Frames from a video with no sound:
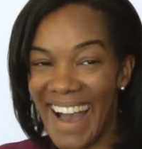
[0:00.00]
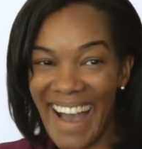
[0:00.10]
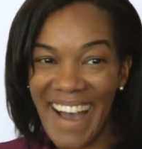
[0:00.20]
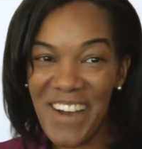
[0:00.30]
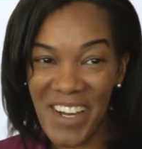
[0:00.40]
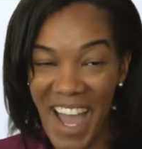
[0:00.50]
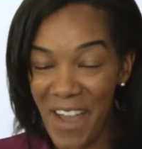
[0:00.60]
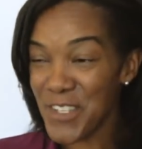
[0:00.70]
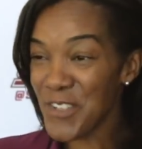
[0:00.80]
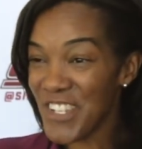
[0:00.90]
Uh, well, I
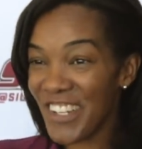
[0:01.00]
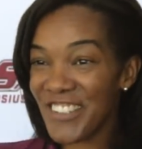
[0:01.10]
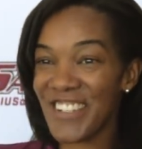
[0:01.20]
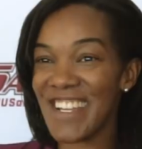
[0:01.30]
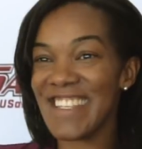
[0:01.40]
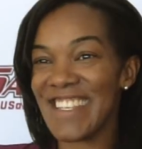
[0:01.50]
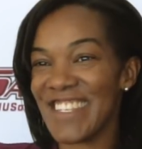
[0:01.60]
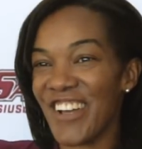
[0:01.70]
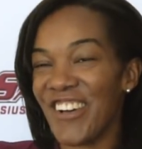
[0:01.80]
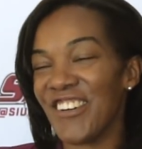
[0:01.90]
have two children,
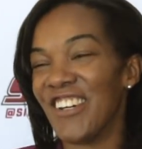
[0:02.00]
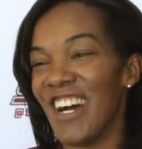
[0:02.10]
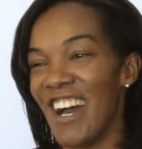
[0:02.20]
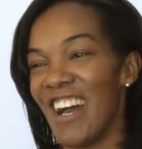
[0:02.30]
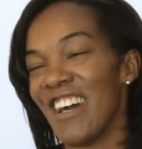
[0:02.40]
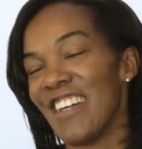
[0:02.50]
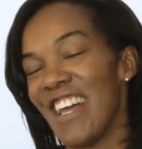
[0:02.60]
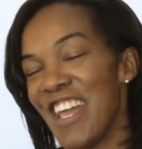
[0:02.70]
so uh,